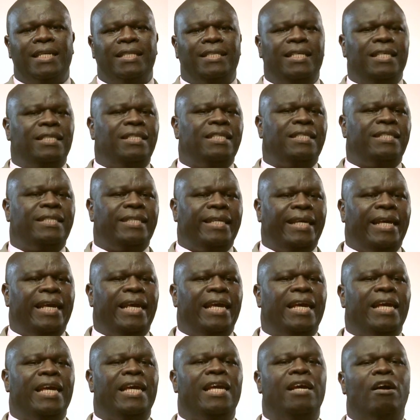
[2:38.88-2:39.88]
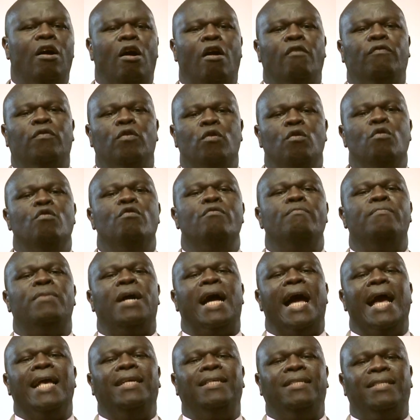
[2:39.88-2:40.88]
This is he of whom
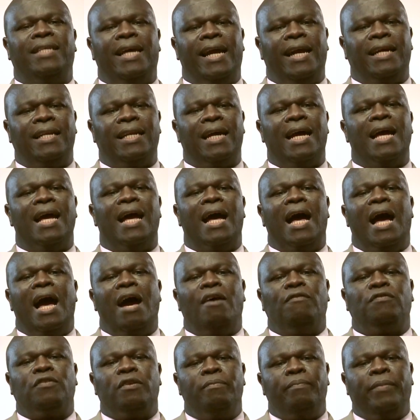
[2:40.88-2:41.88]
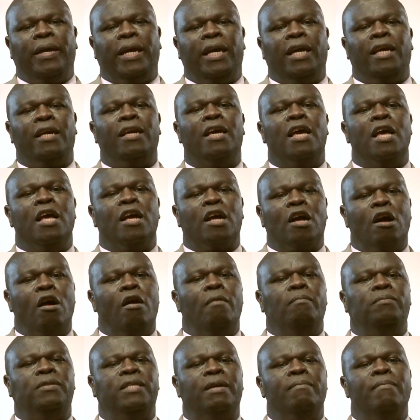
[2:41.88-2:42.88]
I said, after me
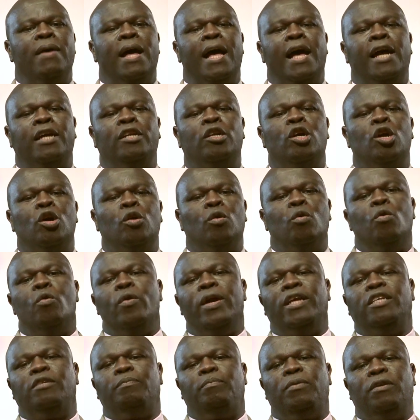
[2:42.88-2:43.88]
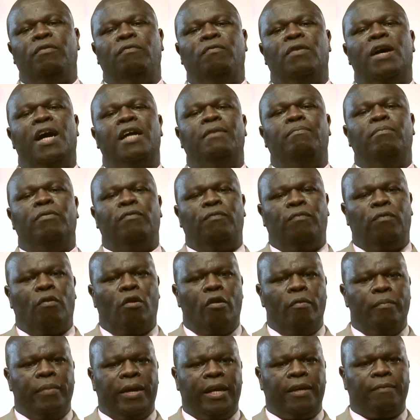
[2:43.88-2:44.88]
comes a man who is preferred
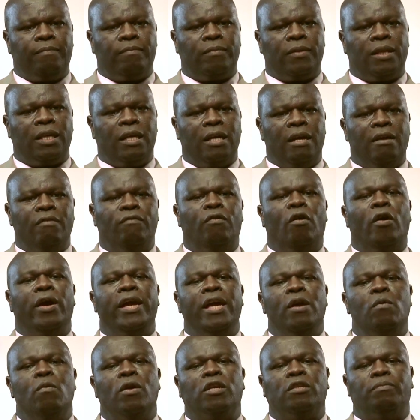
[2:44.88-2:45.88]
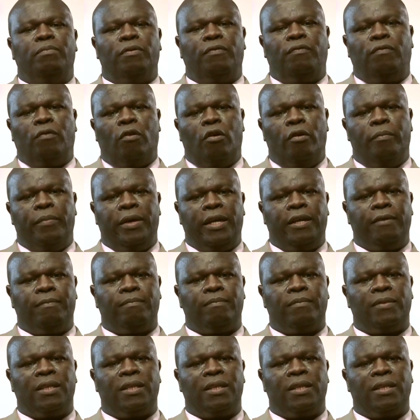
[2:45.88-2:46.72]
before me, for he was before me.